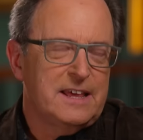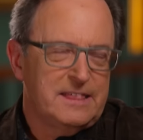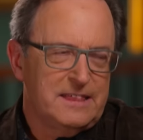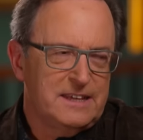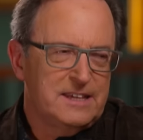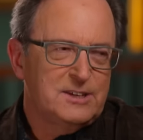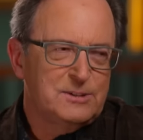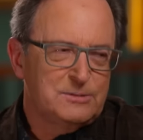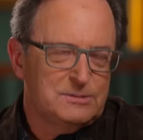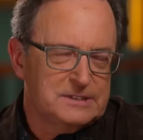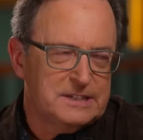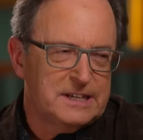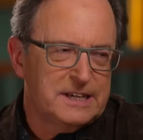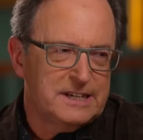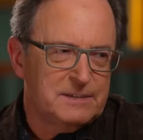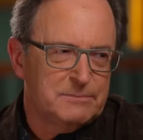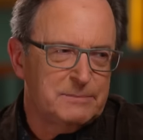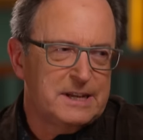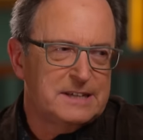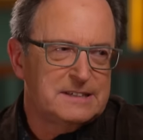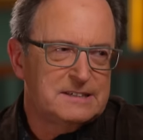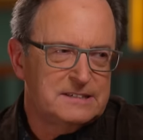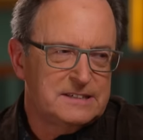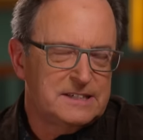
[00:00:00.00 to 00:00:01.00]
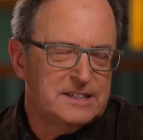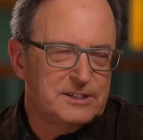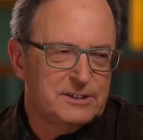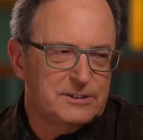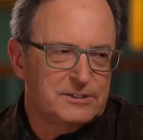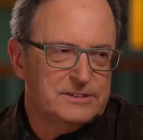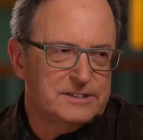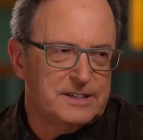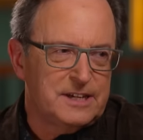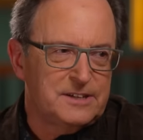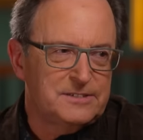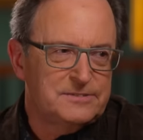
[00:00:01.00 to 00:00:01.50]
I think you said about seeing
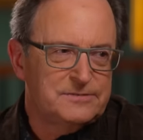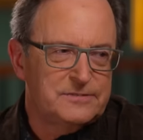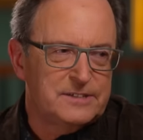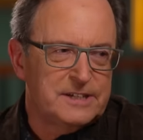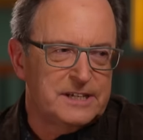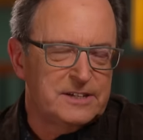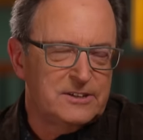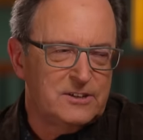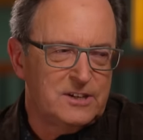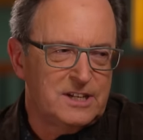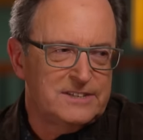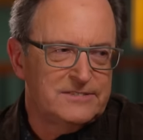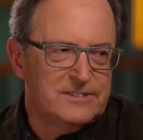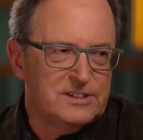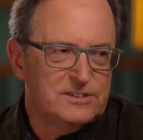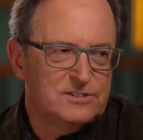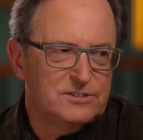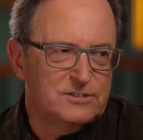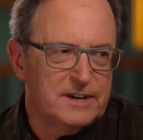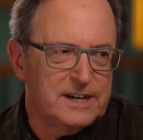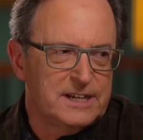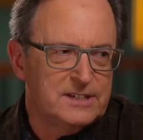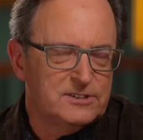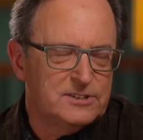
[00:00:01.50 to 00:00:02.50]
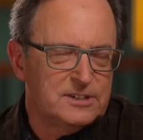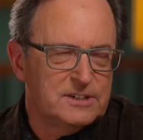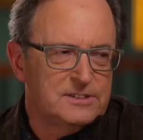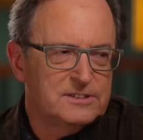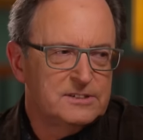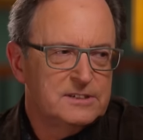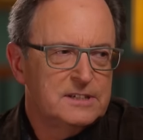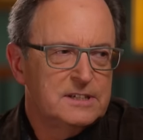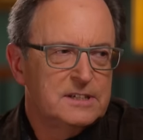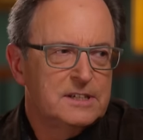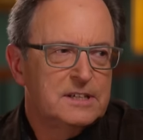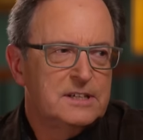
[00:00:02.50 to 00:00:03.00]
yourself in All of Us
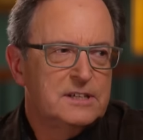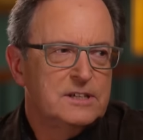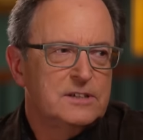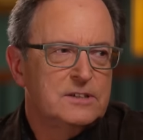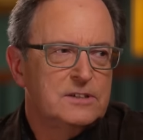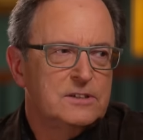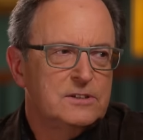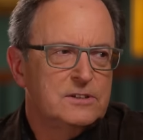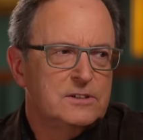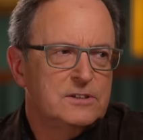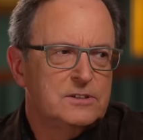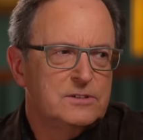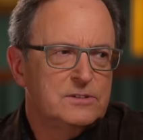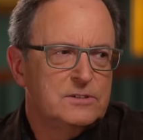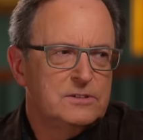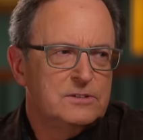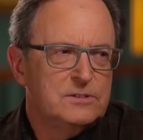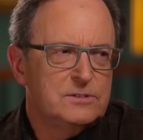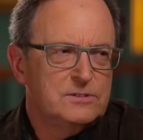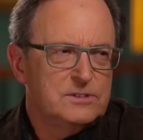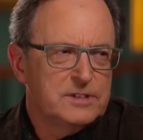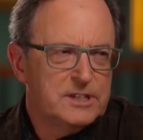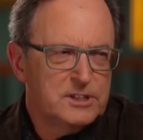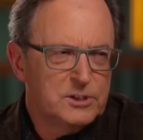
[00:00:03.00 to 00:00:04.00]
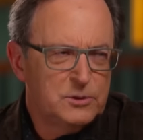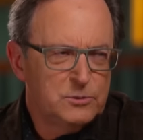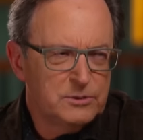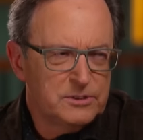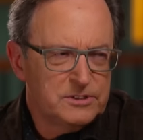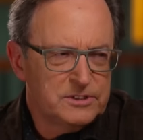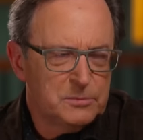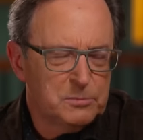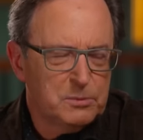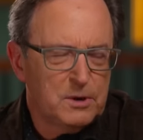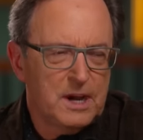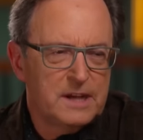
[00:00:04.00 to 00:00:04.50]
Strangers, you said you were
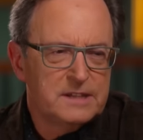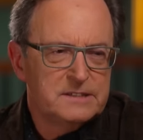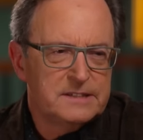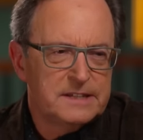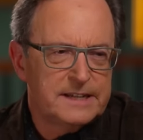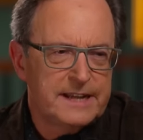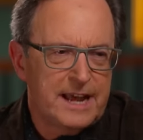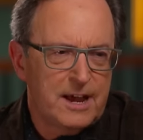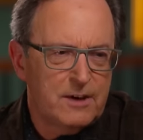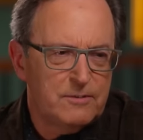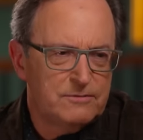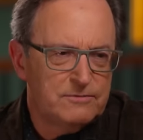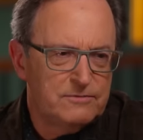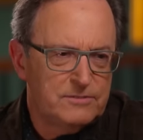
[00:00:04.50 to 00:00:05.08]
surprised at how